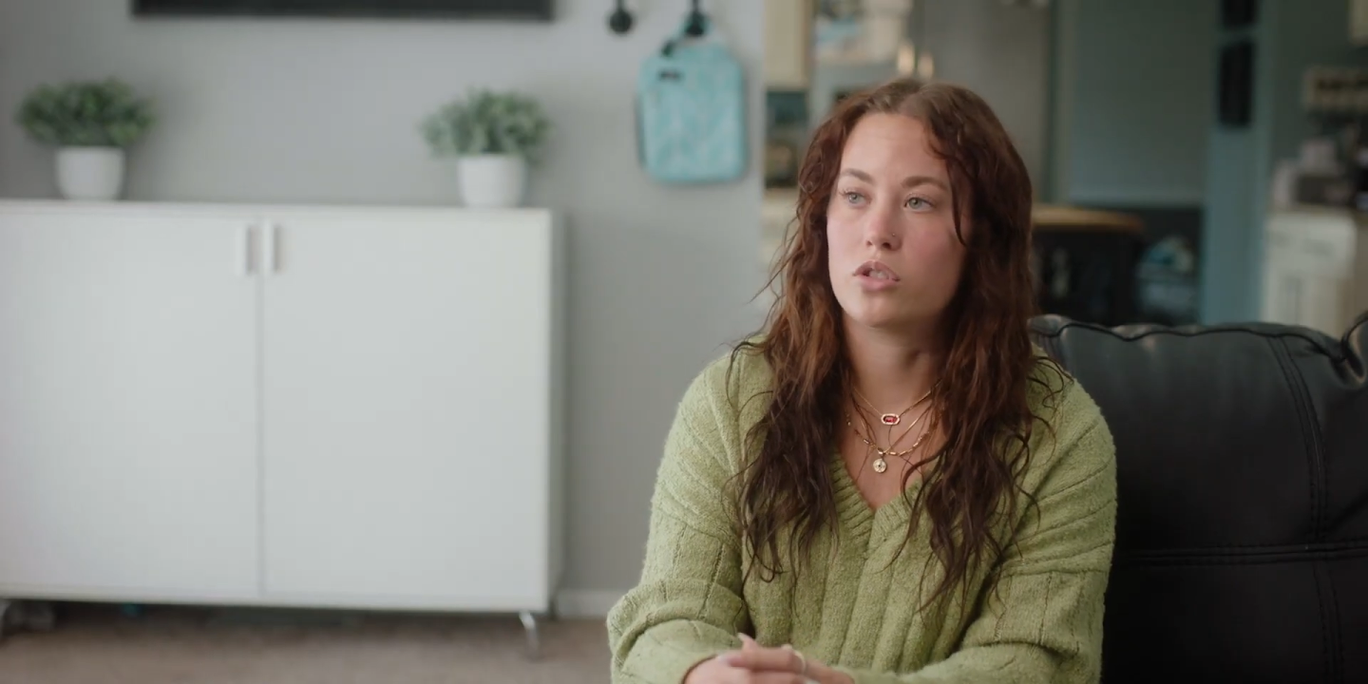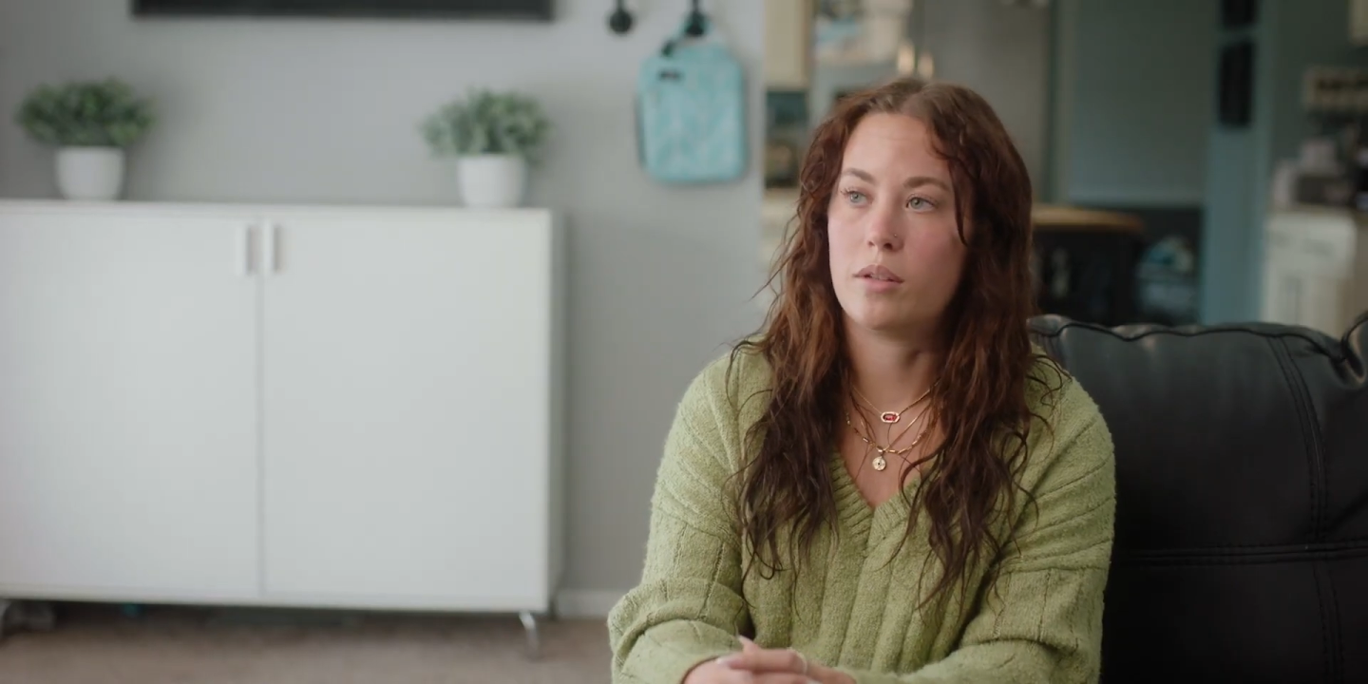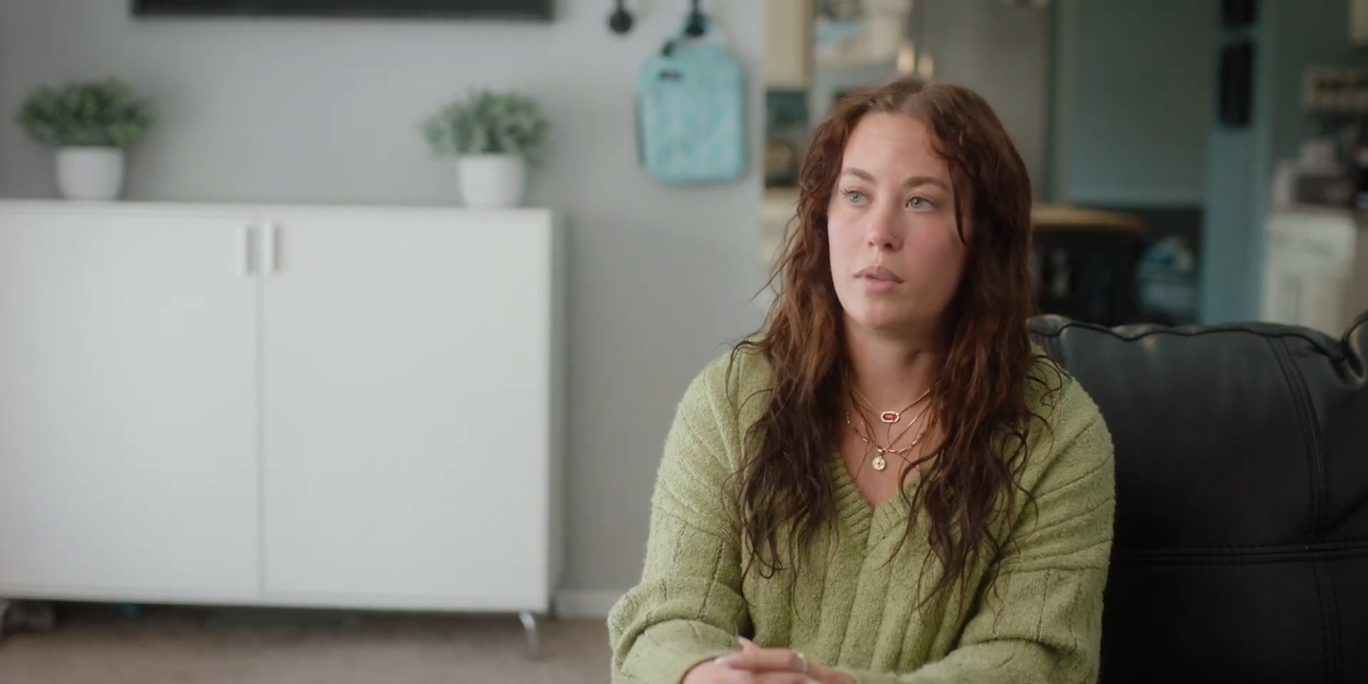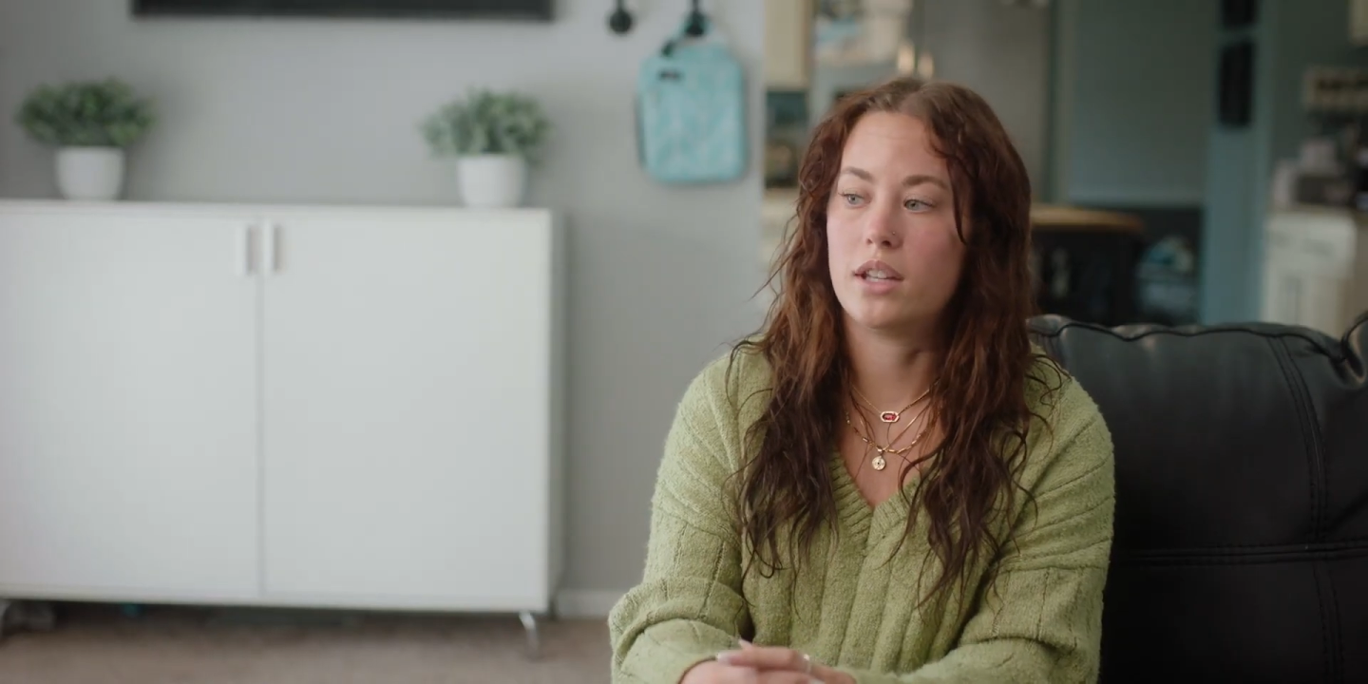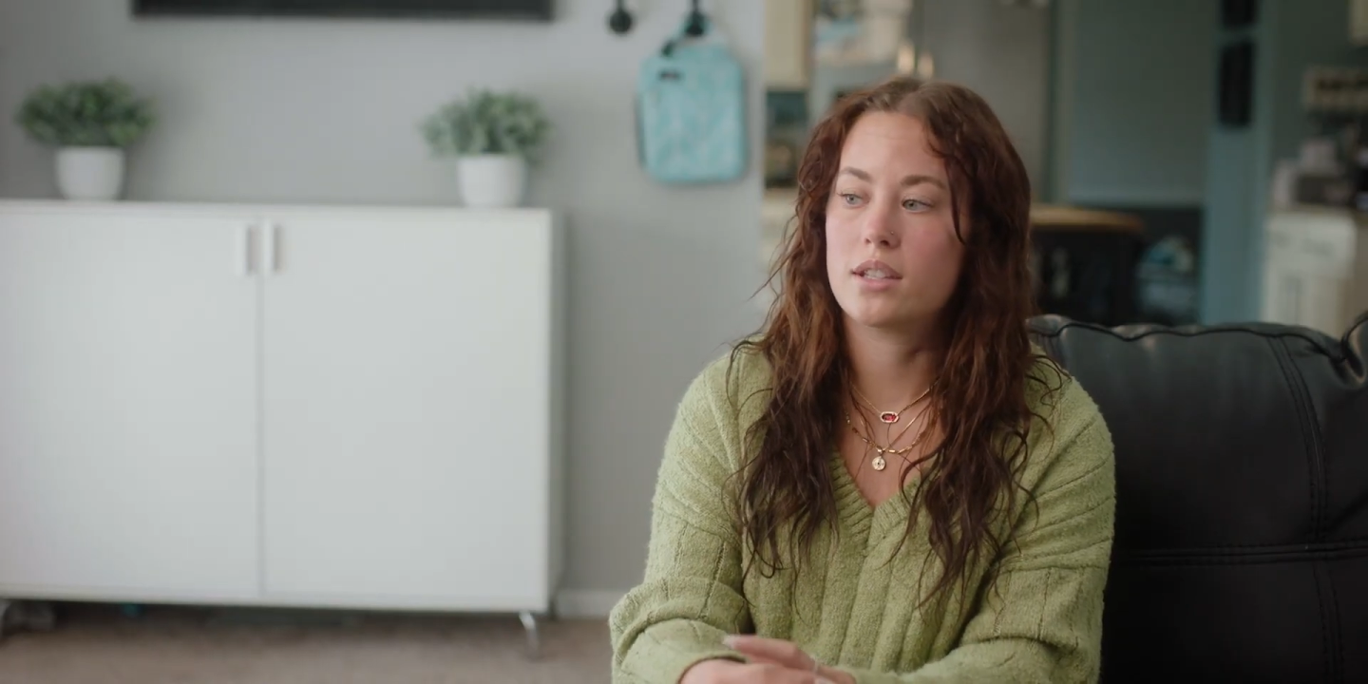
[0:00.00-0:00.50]

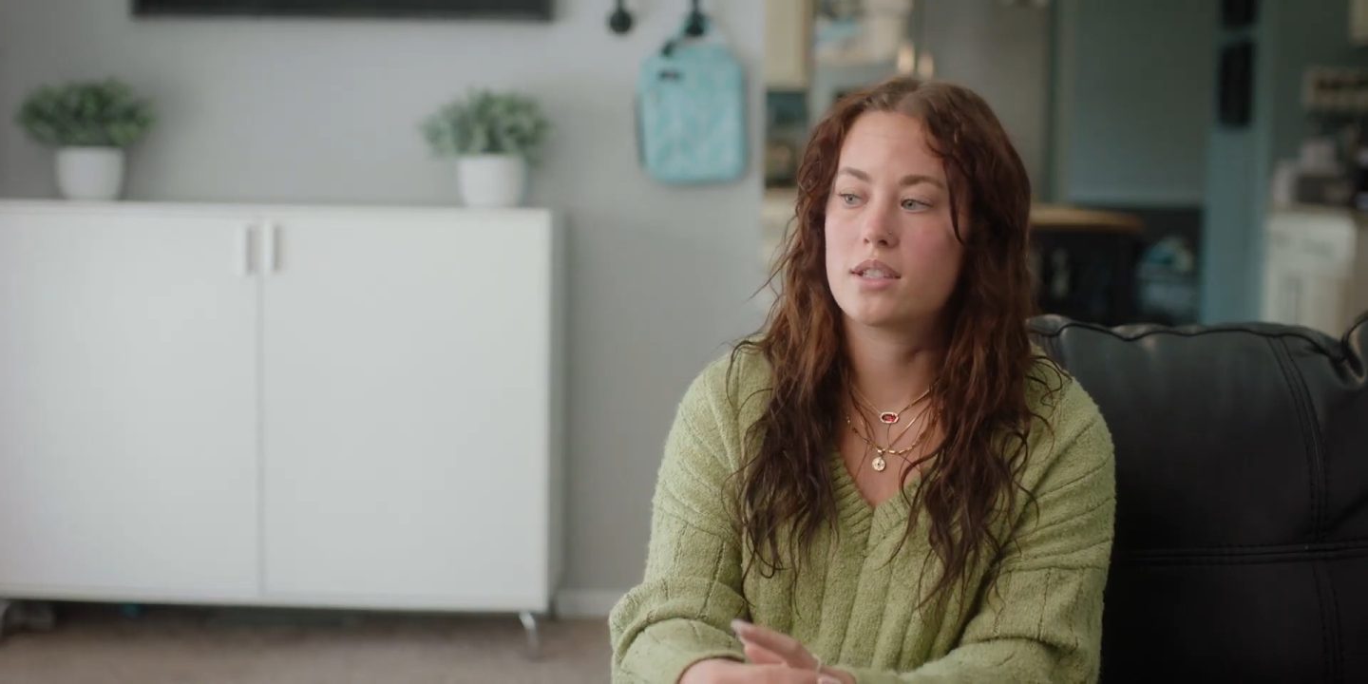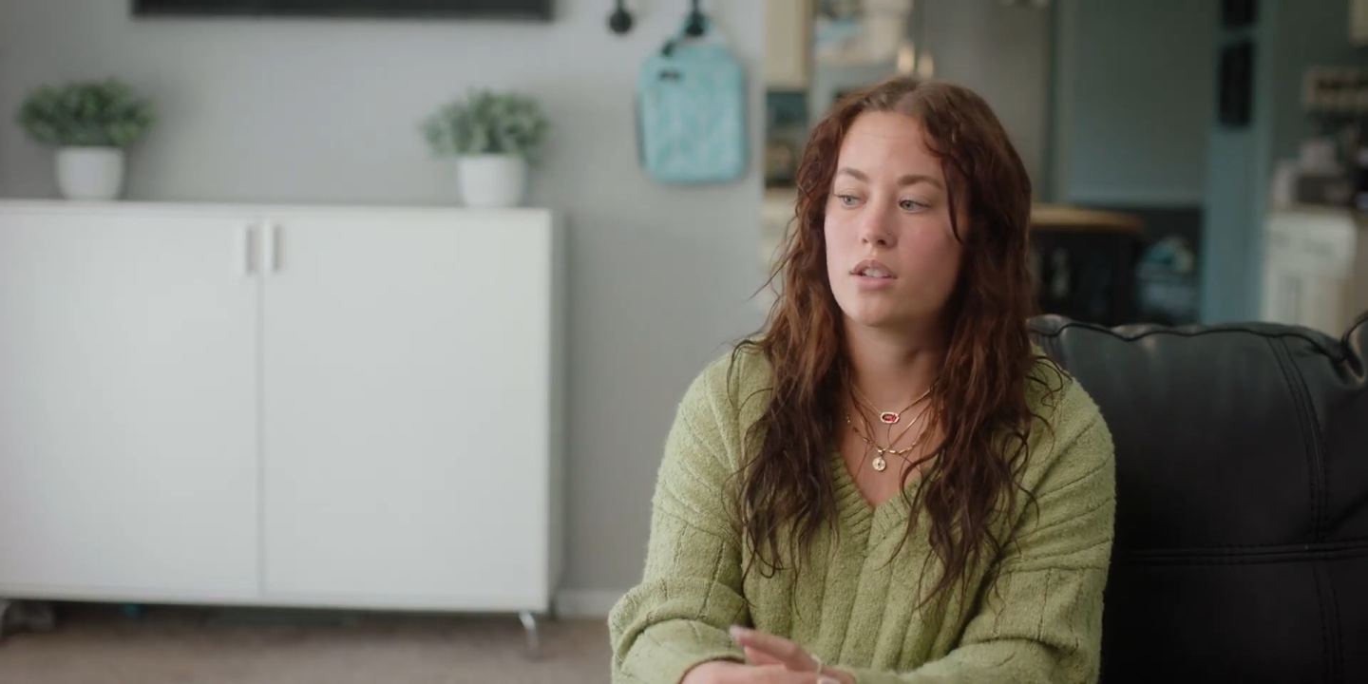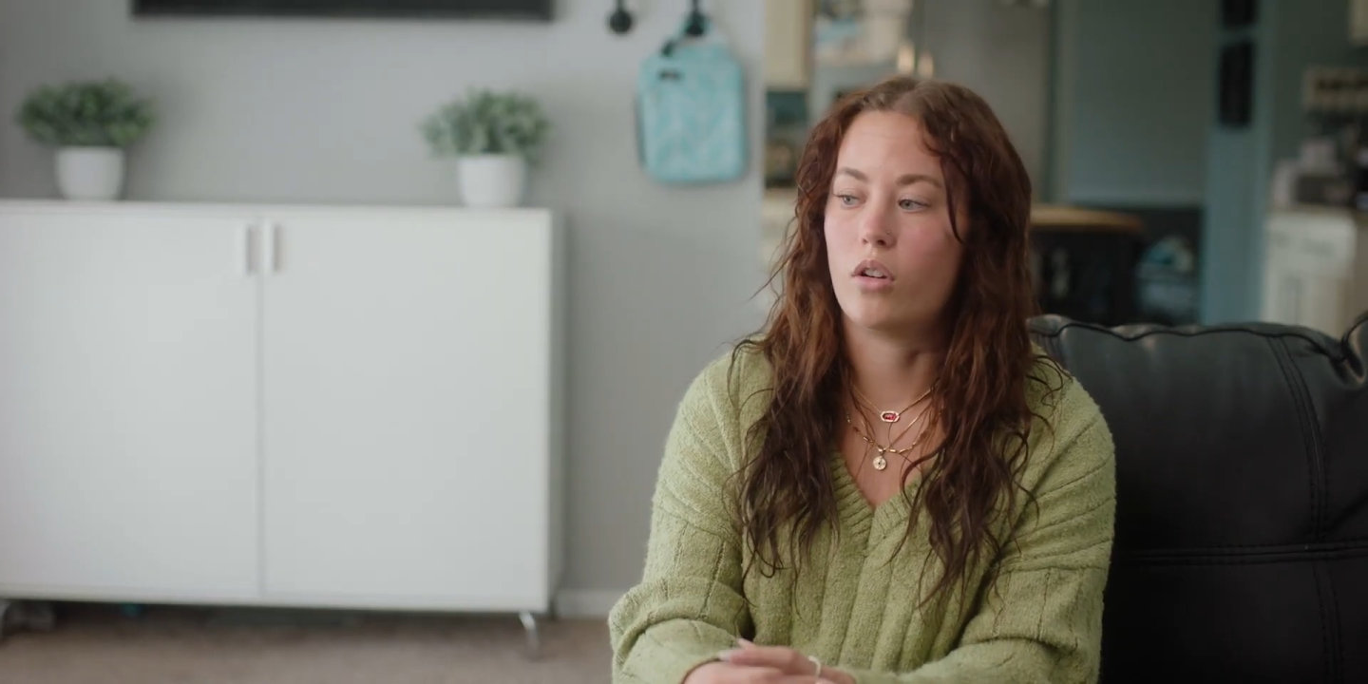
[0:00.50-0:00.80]
treatments